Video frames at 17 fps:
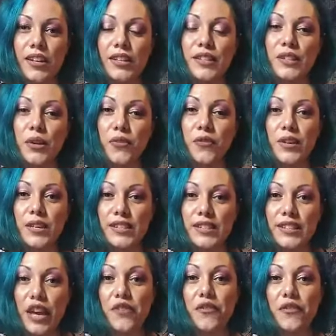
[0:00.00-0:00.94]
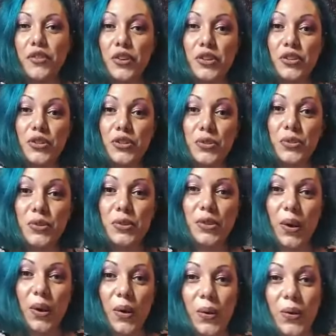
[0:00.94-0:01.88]
So if it is safe for you to do
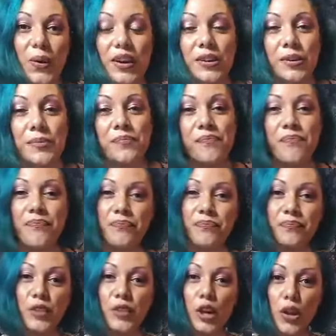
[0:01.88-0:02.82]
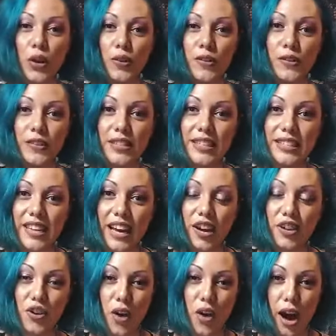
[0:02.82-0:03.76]
so, closing
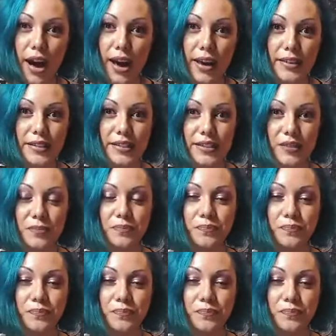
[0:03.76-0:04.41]
down your eyes,